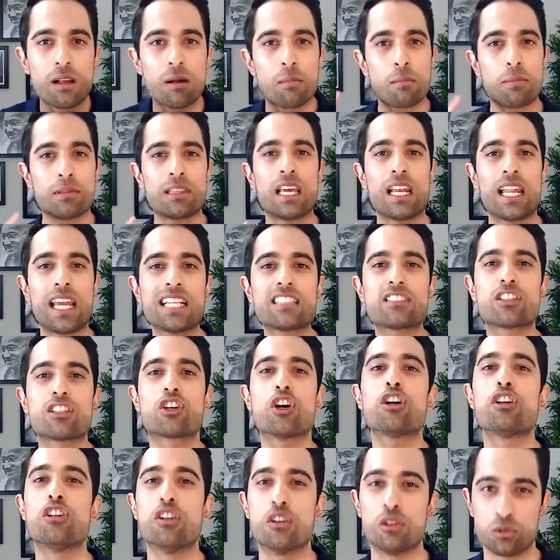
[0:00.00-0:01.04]
But then here's the
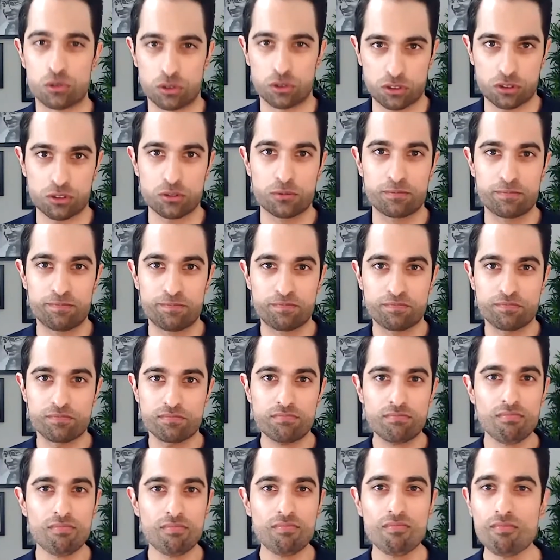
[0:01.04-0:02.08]
good news.
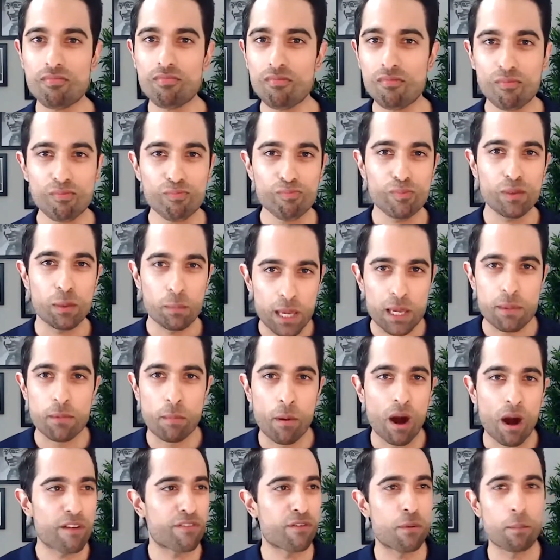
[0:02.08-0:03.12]
People
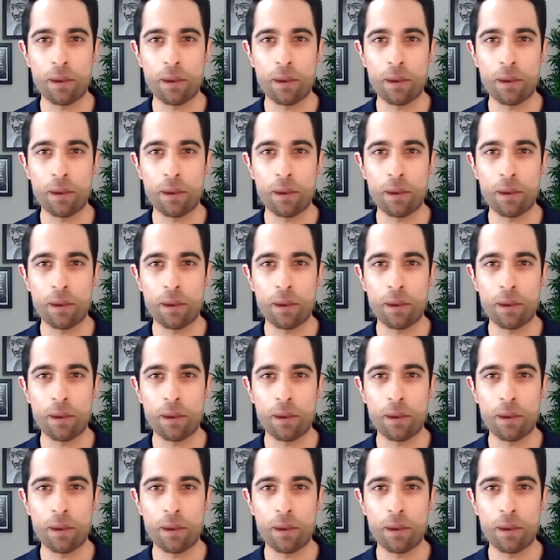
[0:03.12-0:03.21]
buy from